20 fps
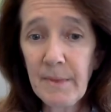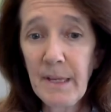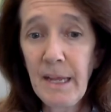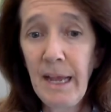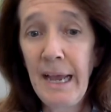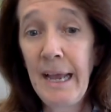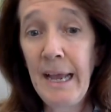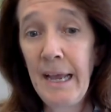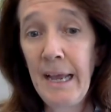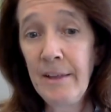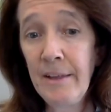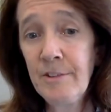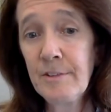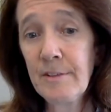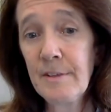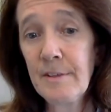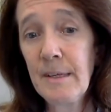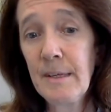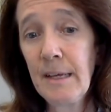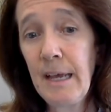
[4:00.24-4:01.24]
has
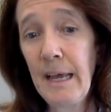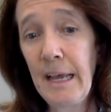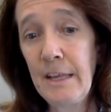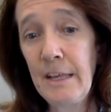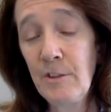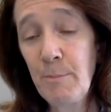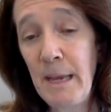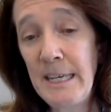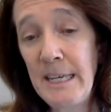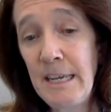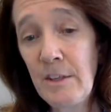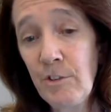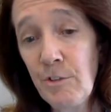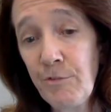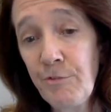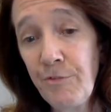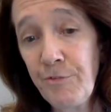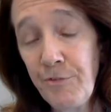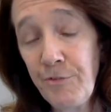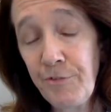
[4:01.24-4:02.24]
as many as
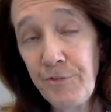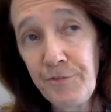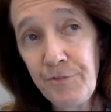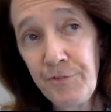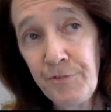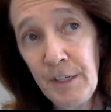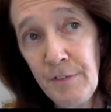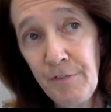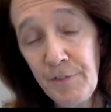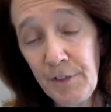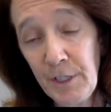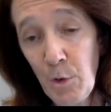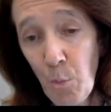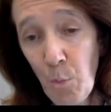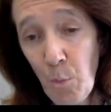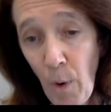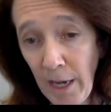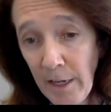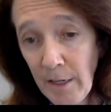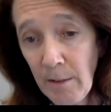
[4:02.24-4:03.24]

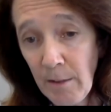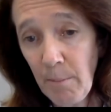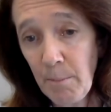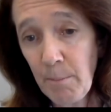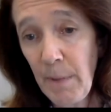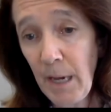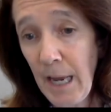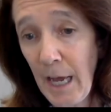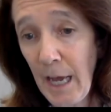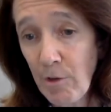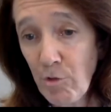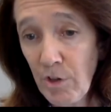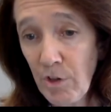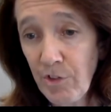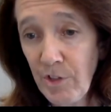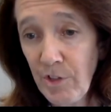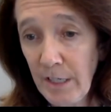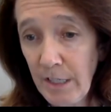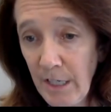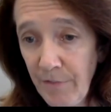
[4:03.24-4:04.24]
51 bilateral
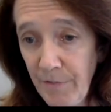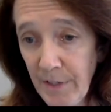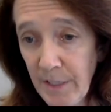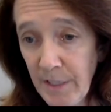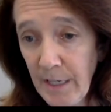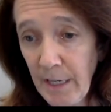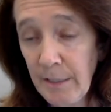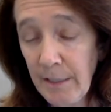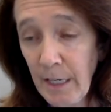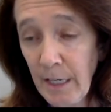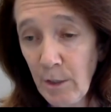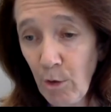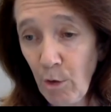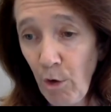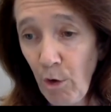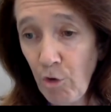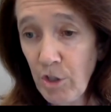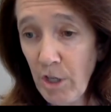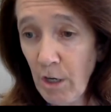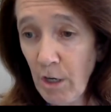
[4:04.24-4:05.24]
scientific and
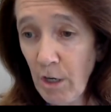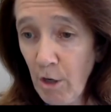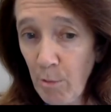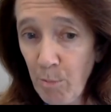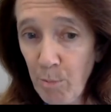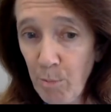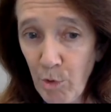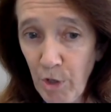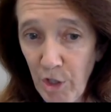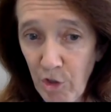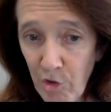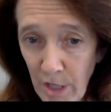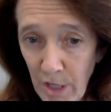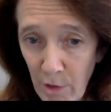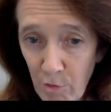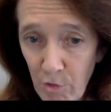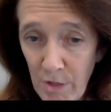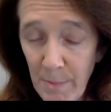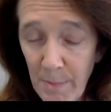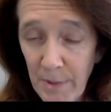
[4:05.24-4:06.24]
technological cooperation
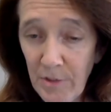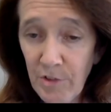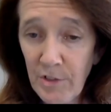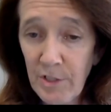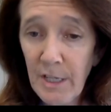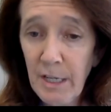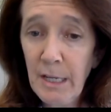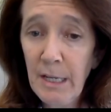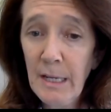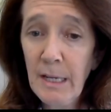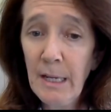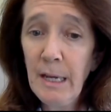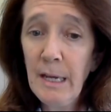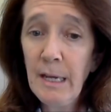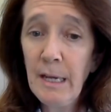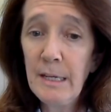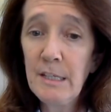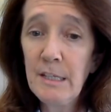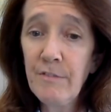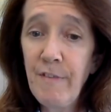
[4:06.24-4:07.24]
agreements
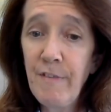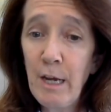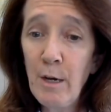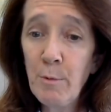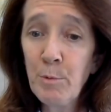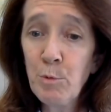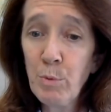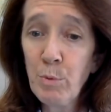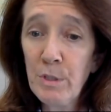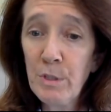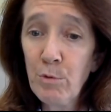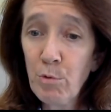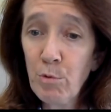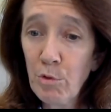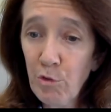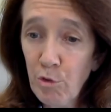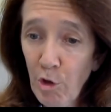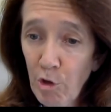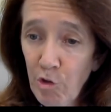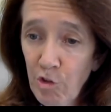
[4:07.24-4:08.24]
developed with
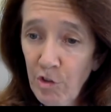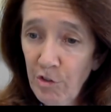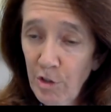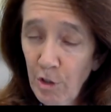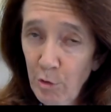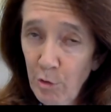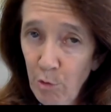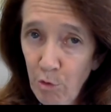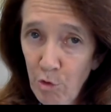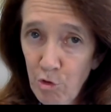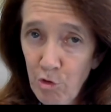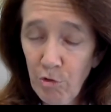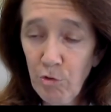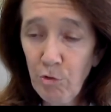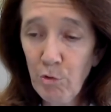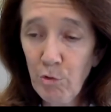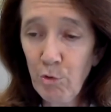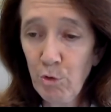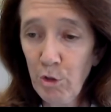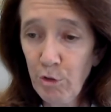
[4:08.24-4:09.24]
research
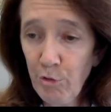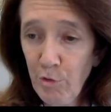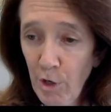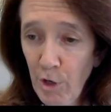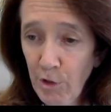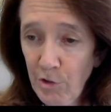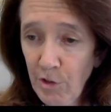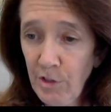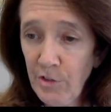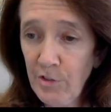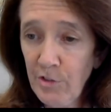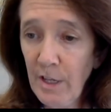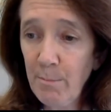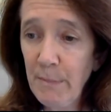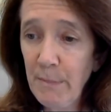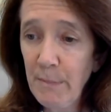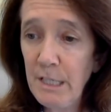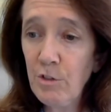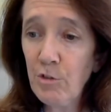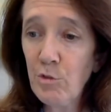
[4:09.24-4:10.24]
institutions, universities, and
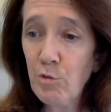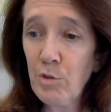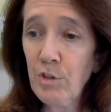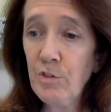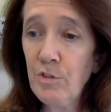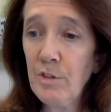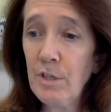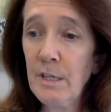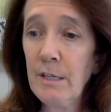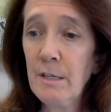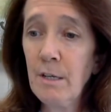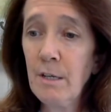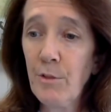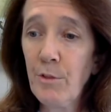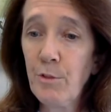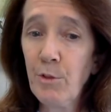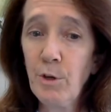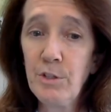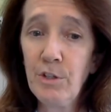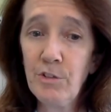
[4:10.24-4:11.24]
ministries in
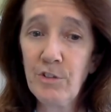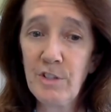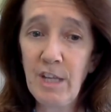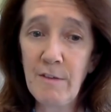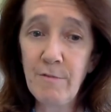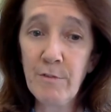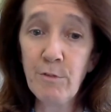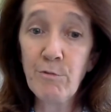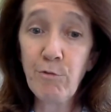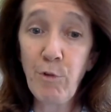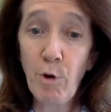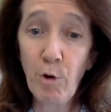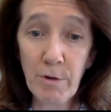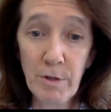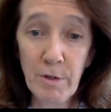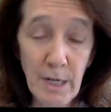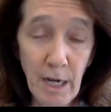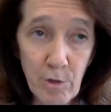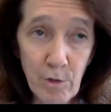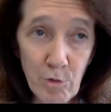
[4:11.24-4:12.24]
37 foreign
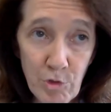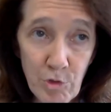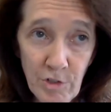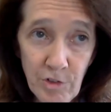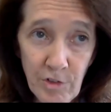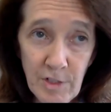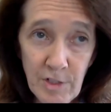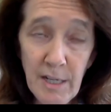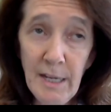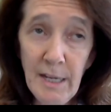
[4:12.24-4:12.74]
countries,